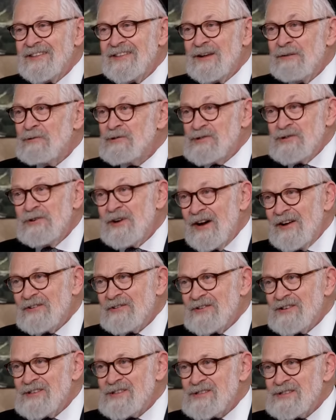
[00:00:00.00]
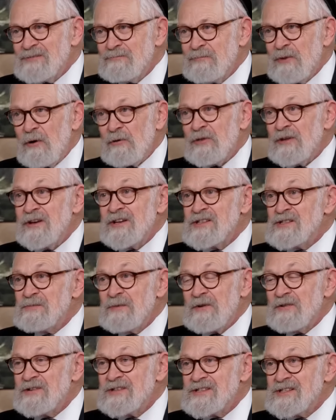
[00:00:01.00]
There were two countries, both had
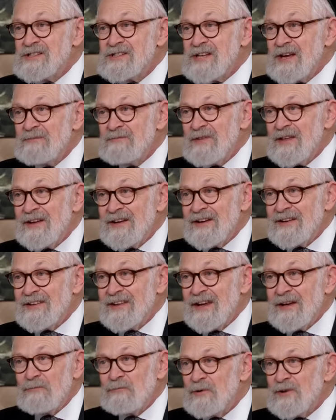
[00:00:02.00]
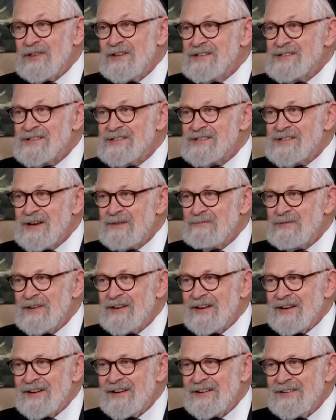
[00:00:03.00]
experienced the same thing. They had witnessed the same
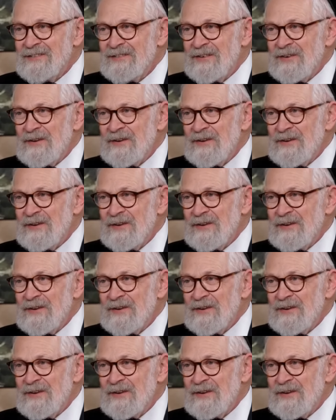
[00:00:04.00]
thing.